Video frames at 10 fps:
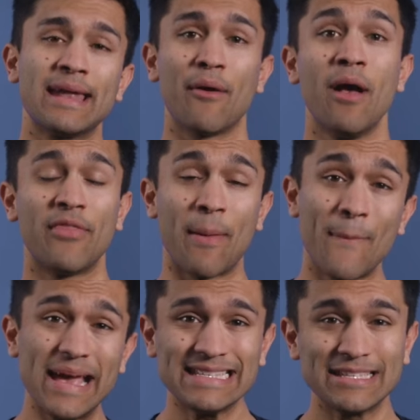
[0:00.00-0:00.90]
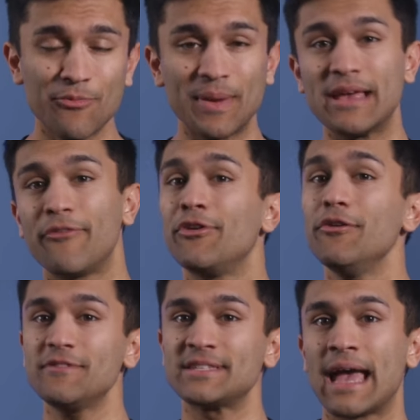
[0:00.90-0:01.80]
Now, there may still be a
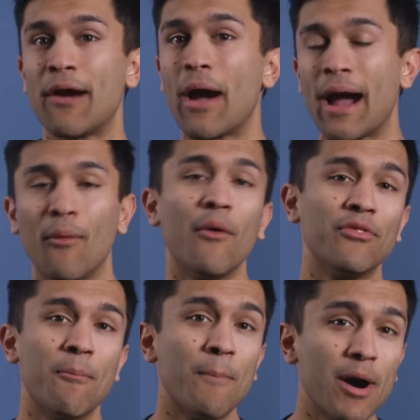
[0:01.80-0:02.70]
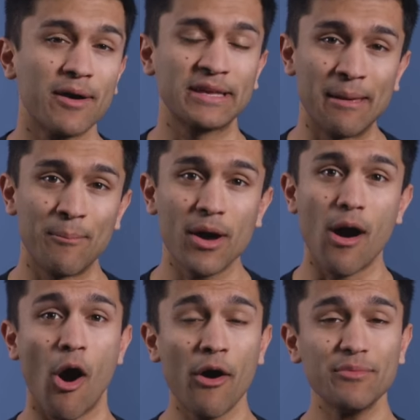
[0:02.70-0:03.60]
few for sale out on the market,
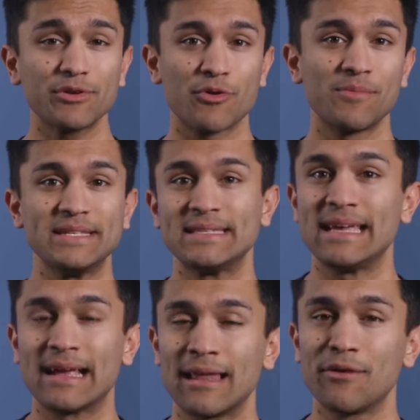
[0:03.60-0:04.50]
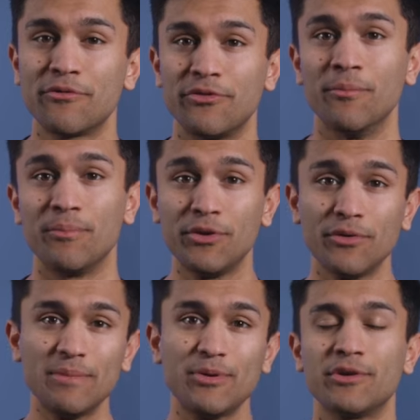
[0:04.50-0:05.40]
but I would probably steer clear of them,
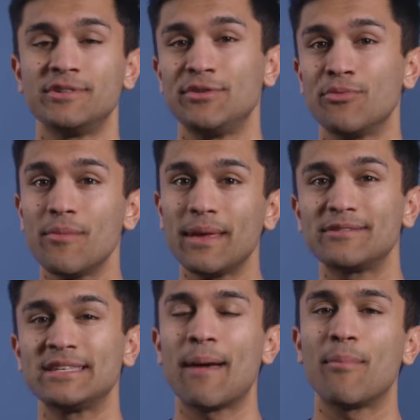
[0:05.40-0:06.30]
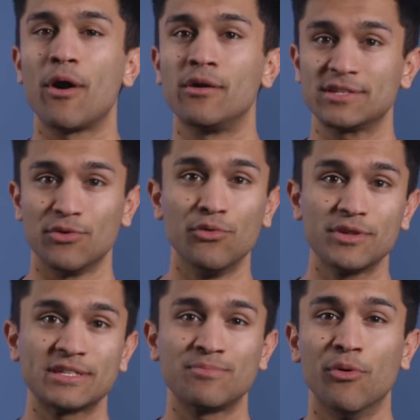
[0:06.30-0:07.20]
purely because you won't be able to get parts or
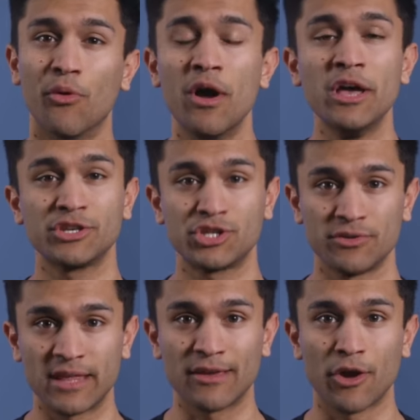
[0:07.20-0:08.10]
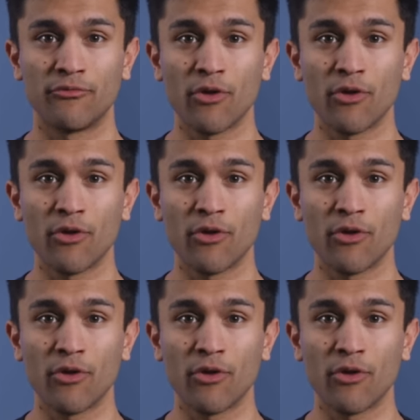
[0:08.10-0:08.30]
the support should they go